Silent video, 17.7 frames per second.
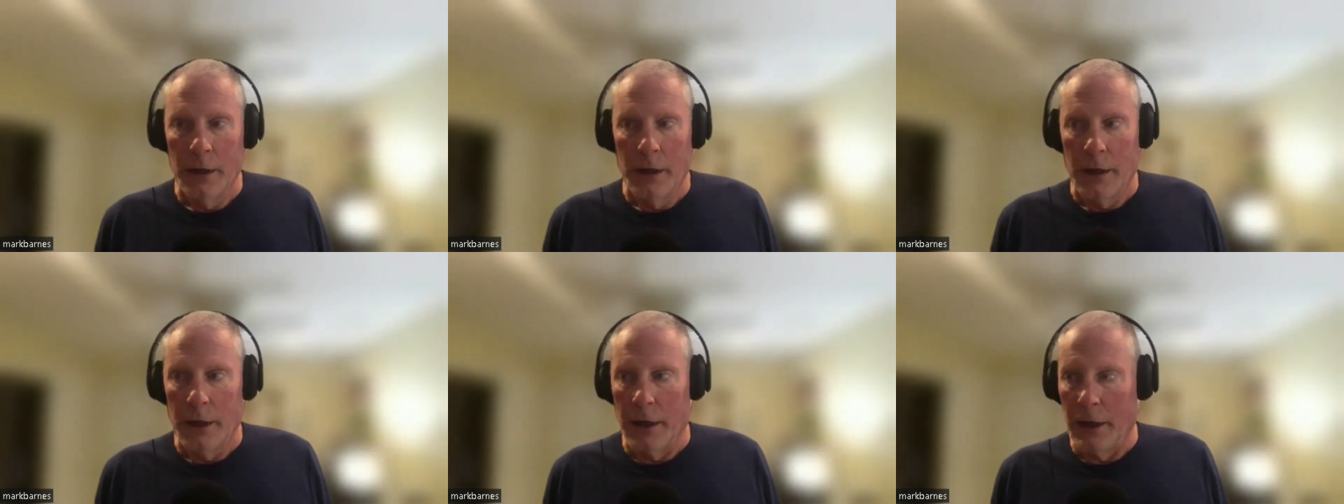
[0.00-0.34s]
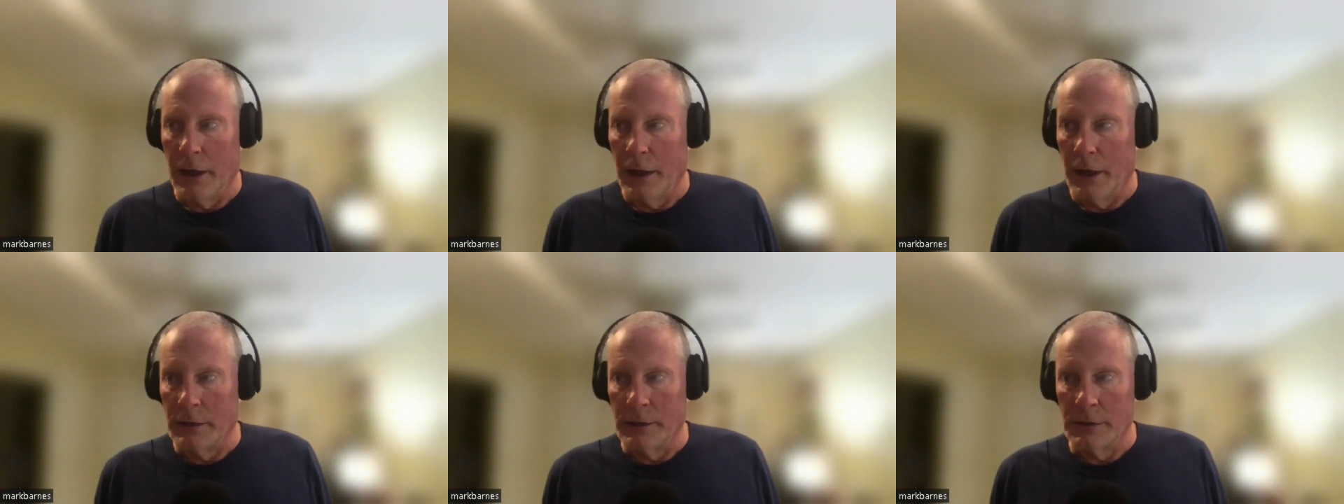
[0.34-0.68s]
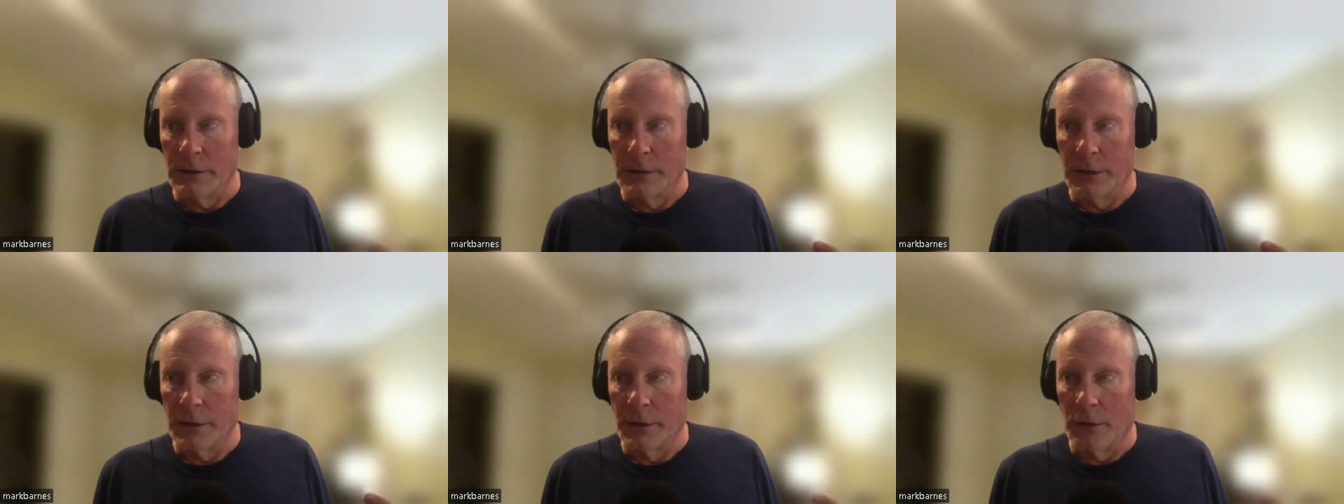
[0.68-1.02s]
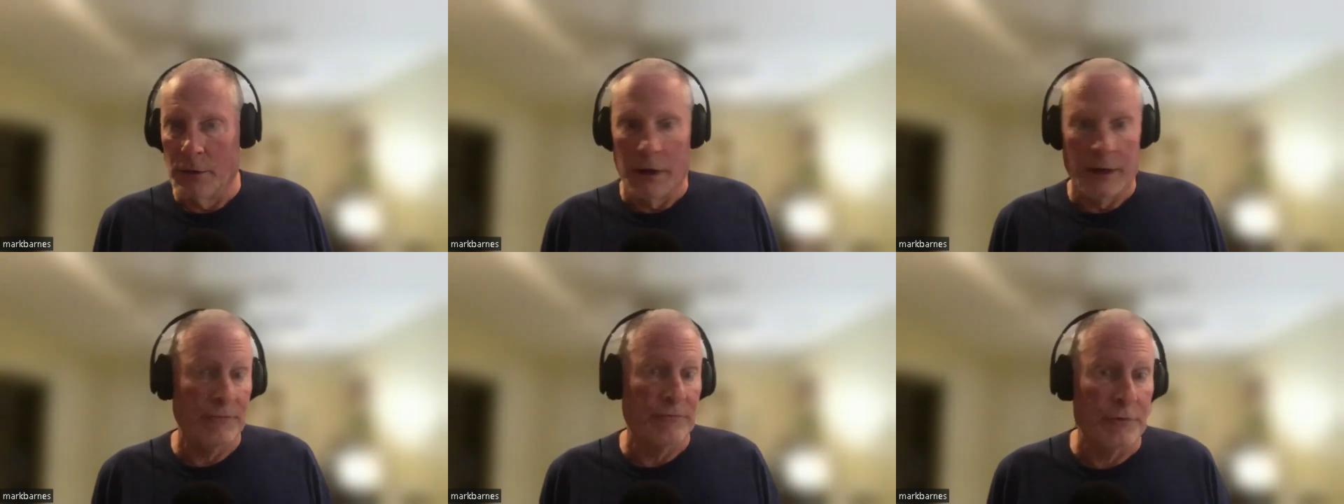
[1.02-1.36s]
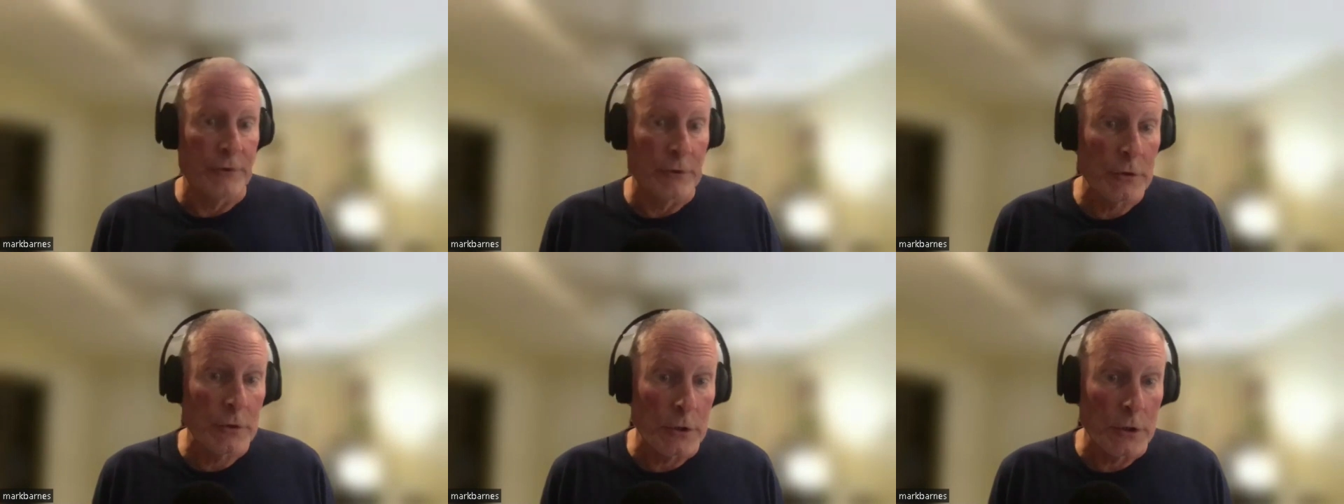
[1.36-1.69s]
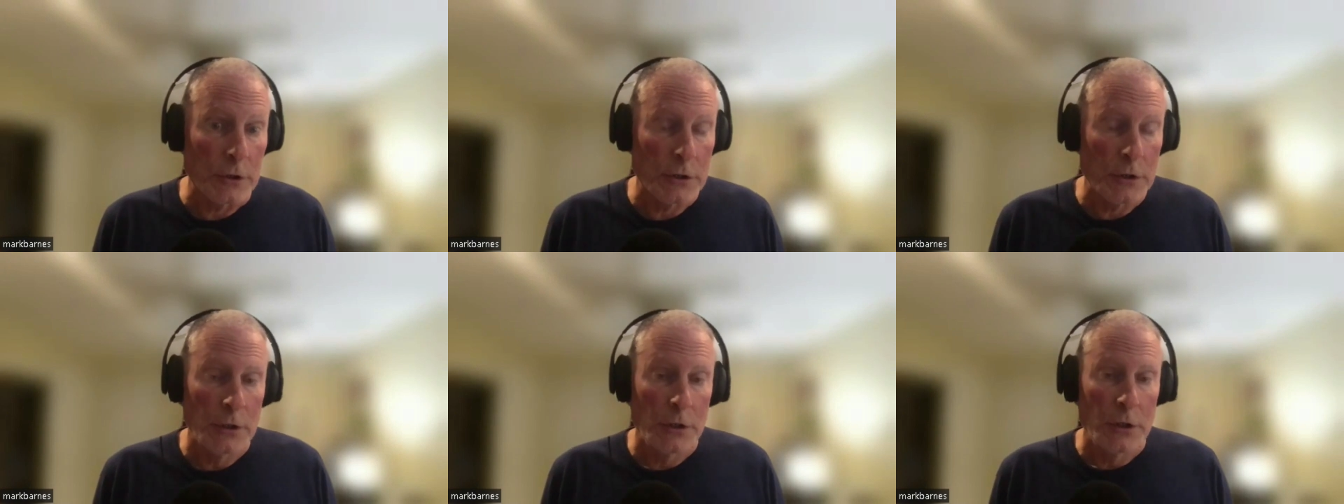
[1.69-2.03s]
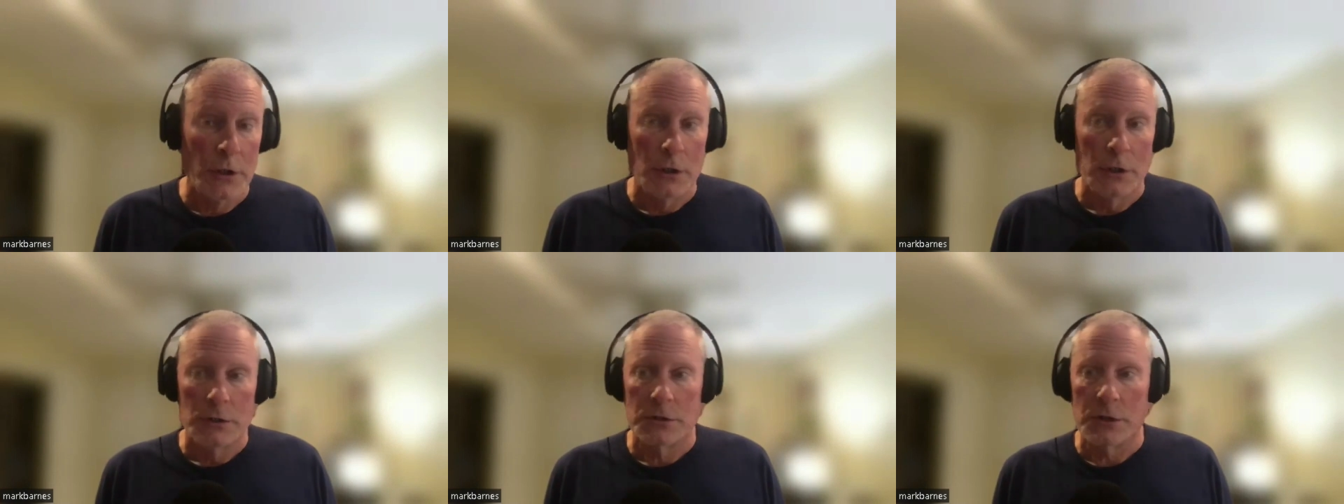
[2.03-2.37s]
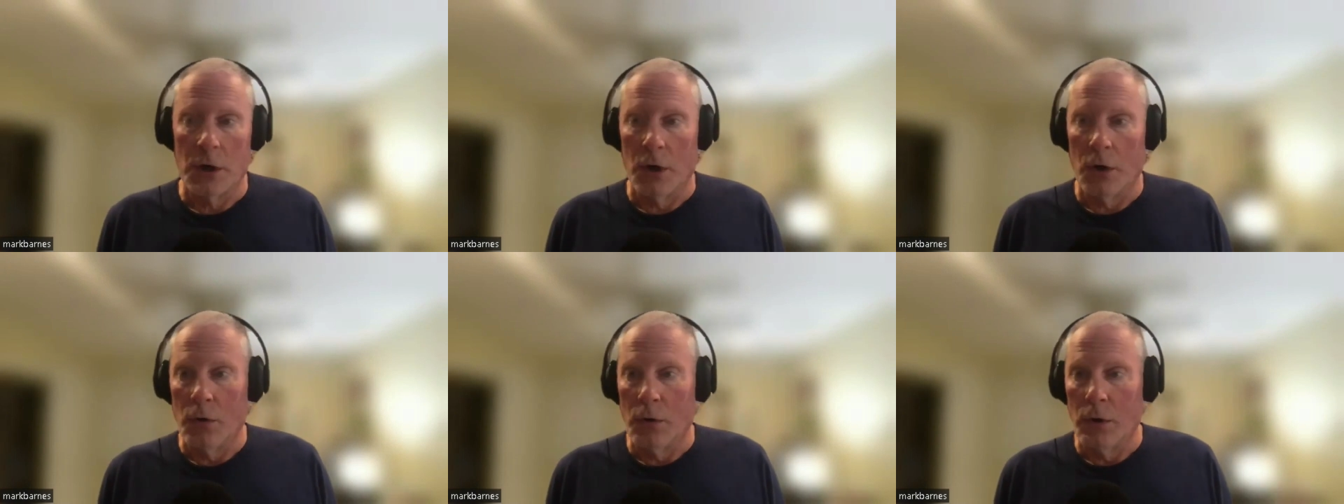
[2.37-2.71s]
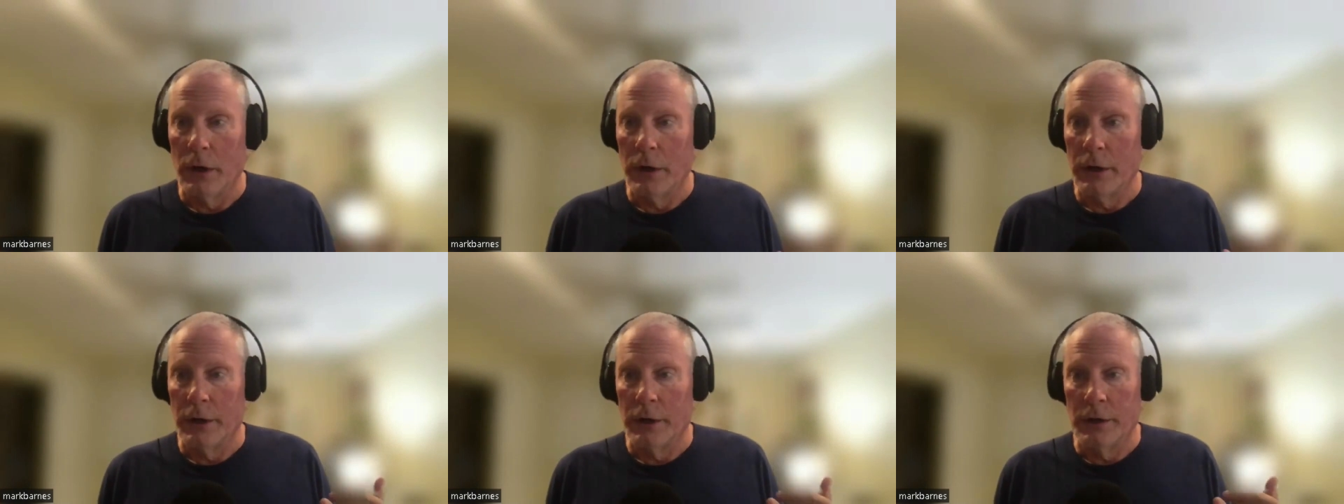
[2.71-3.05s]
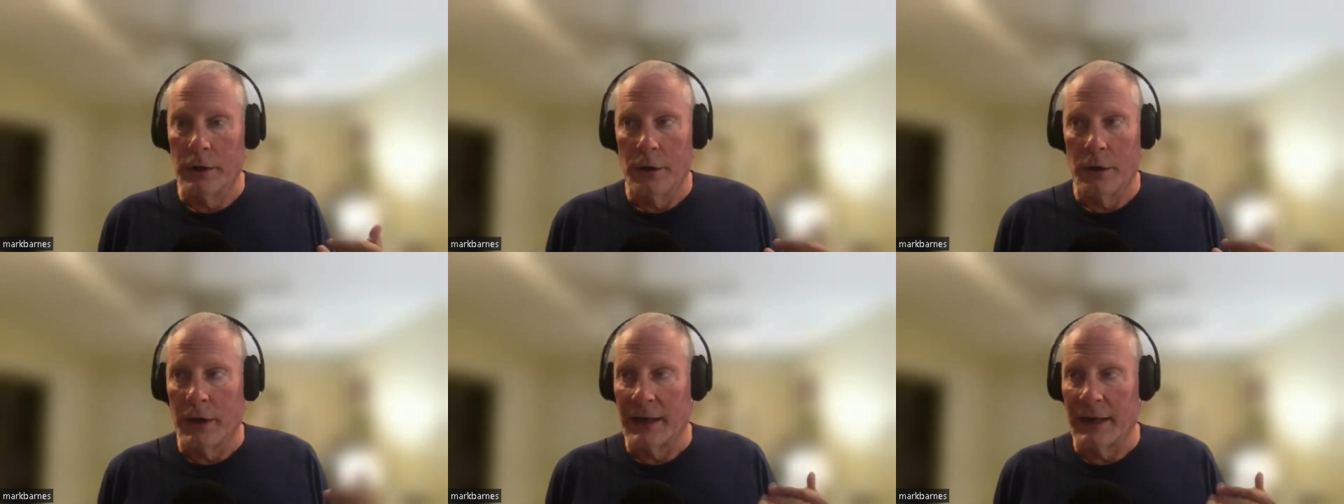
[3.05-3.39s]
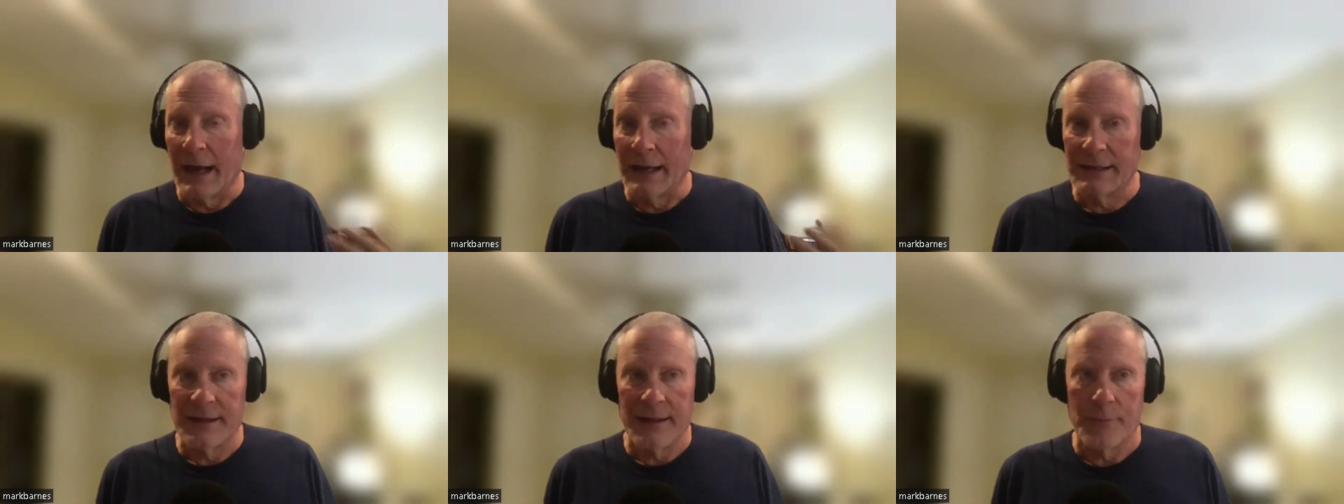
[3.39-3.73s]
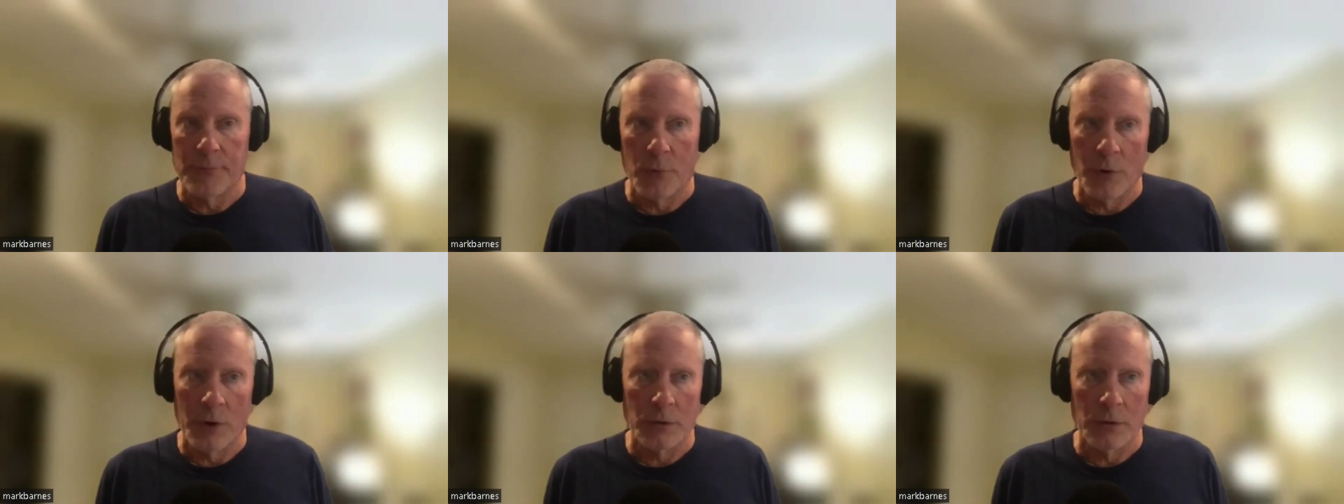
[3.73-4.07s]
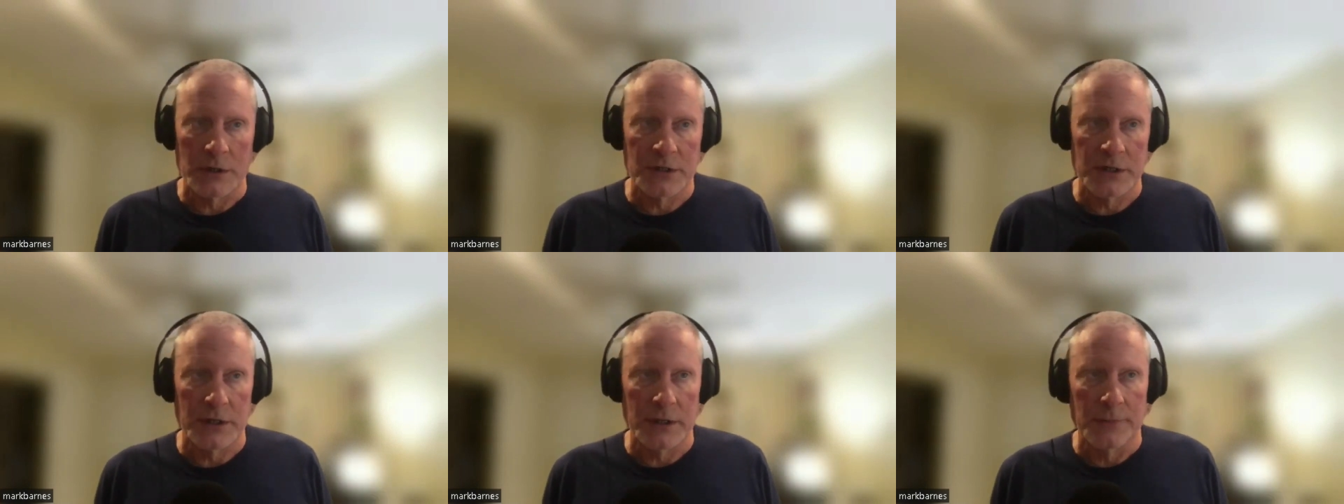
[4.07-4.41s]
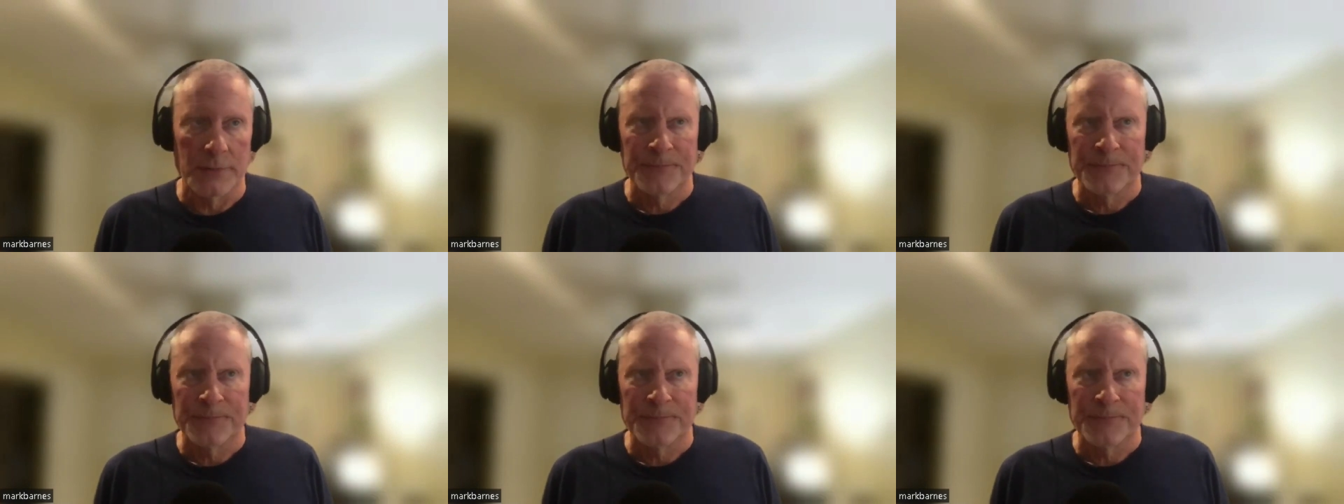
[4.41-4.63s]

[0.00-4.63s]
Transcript: And, you know, I didn't feel good. So, it, you know, I got to that point where I said,